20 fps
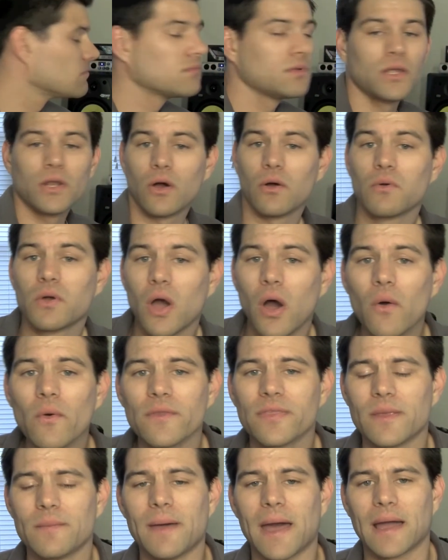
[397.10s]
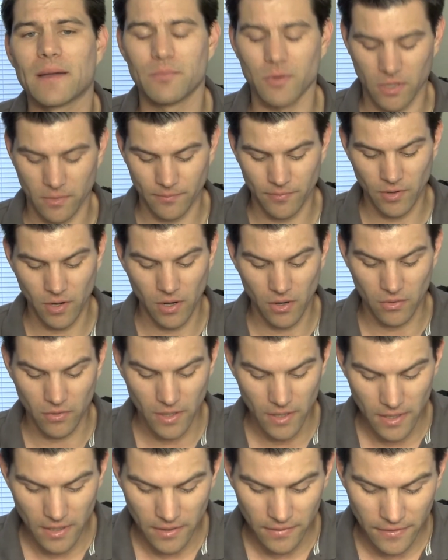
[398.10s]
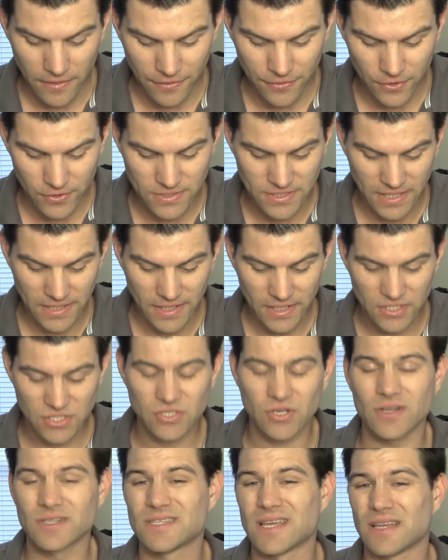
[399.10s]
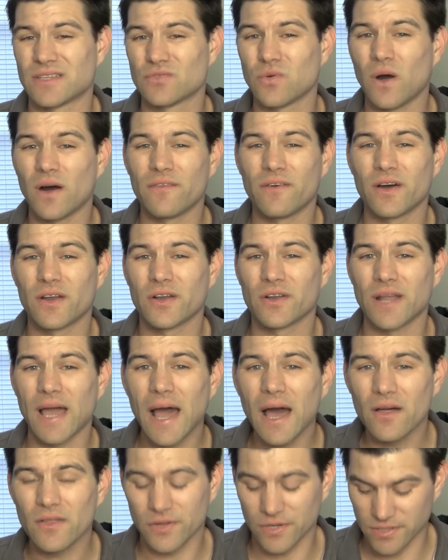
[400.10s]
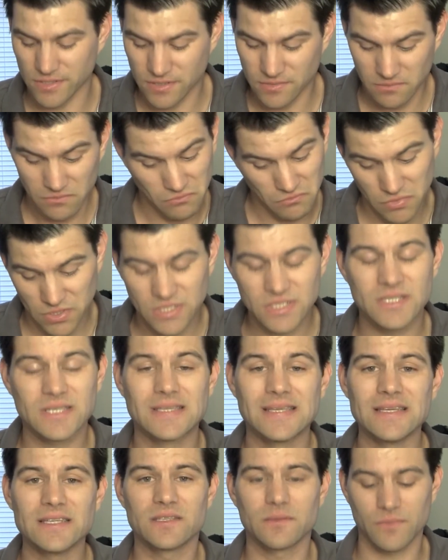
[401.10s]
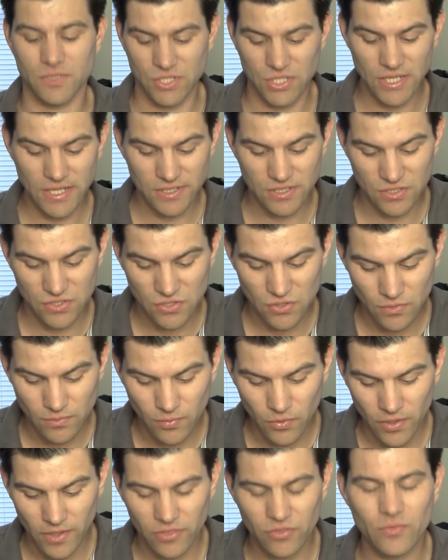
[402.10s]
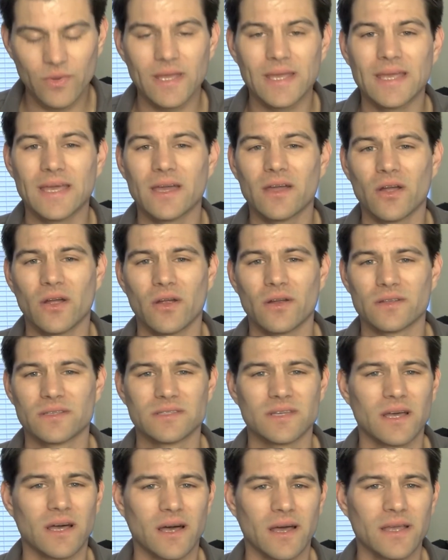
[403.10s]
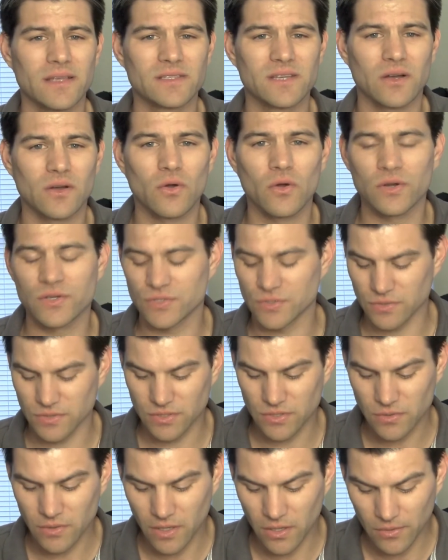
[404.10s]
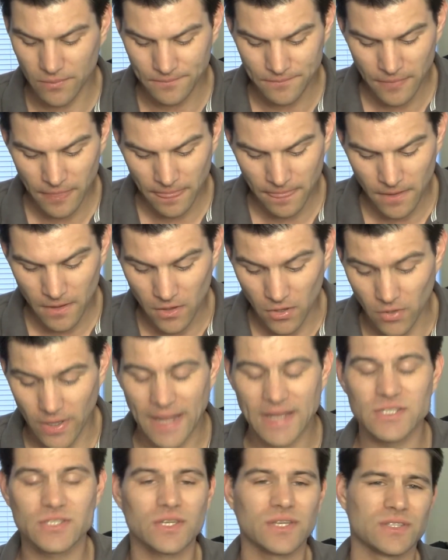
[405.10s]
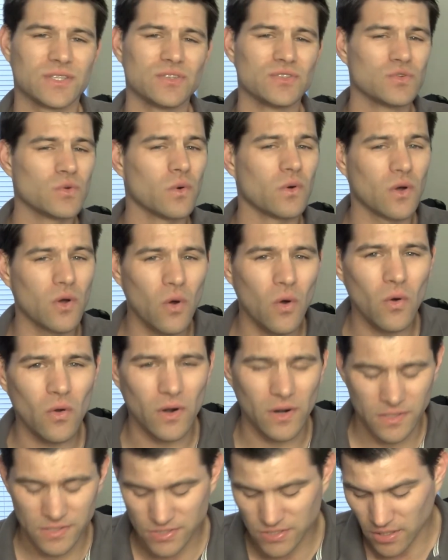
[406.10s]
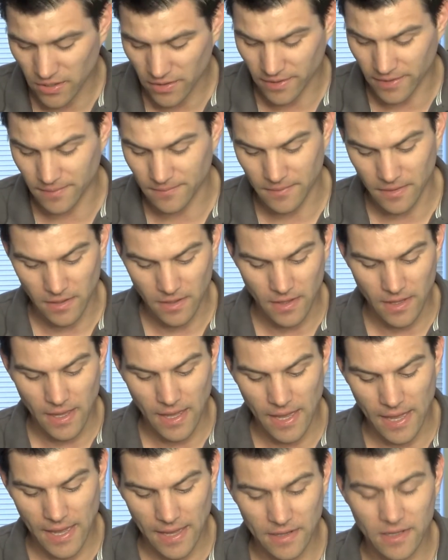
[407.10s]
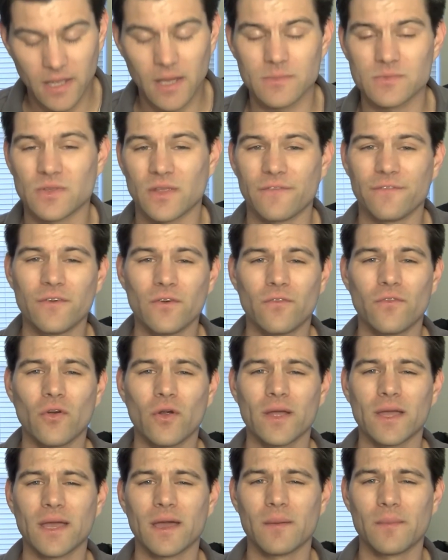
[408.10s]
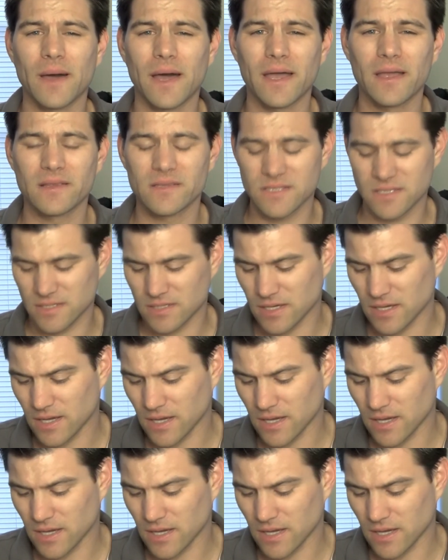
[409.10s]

go with the MacBook Pro. The 13-inch starts at $1,200, which is a decent machine. It's a 2.3 gigahertz Intel Core 2 Duo, or actually it's a dual core, sorry. And it comes with a 4 gigabytes